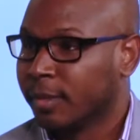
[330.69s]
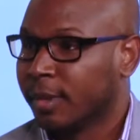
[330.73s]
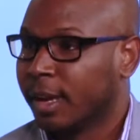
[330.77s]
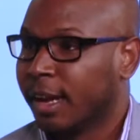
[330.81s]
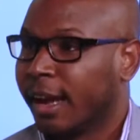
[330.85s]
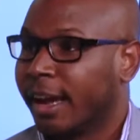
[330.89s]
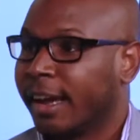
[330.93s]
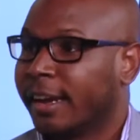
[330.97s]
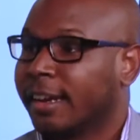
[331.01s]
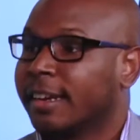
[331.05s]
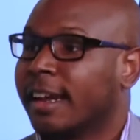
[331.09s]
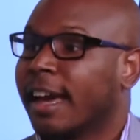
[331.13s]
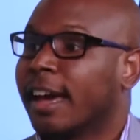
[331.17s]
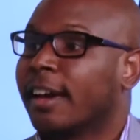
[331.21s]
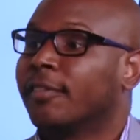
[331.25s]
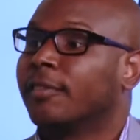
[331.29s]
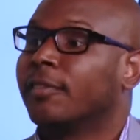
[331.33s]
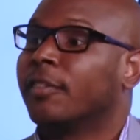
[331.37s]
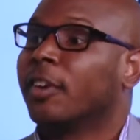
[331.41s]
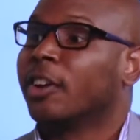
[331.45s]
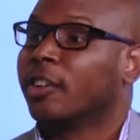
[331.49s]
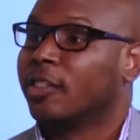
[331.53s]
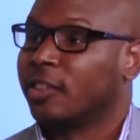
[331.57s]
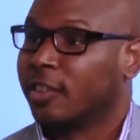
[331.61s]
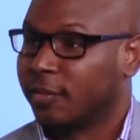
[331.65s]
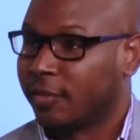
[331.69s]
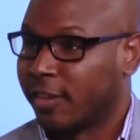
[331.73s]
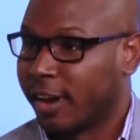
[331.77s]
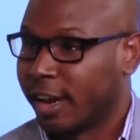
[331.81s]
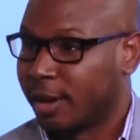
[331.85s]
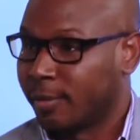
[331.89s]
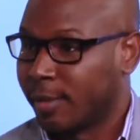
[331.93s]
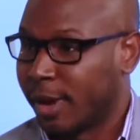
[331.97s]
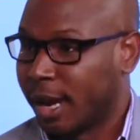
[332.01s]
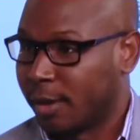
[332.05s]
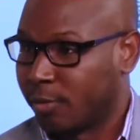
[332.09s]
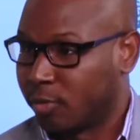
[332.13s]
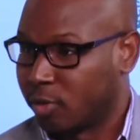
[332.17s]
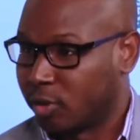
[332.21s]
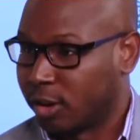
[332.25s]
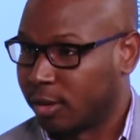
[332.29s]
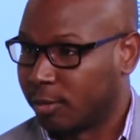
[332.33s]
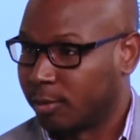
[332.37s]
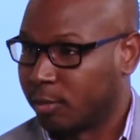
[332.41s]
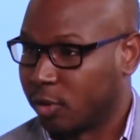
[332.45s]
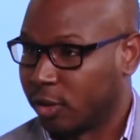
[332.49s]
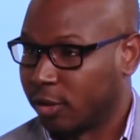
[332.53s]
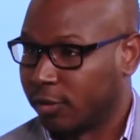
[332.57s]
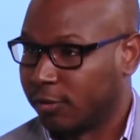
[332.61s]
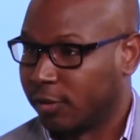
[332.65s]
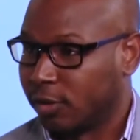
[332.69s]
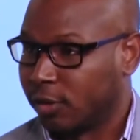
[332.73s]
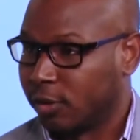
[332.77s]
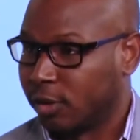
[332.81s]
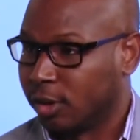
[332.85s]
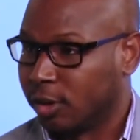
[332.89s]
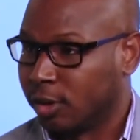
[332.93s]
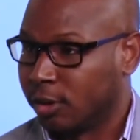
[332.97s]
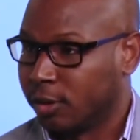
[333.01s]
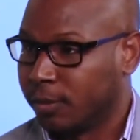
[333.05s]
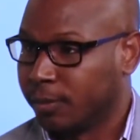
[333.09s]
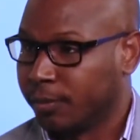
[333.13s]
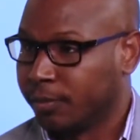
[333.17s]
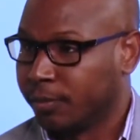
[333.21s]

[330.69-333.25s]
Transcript: and diversifying my portfolio.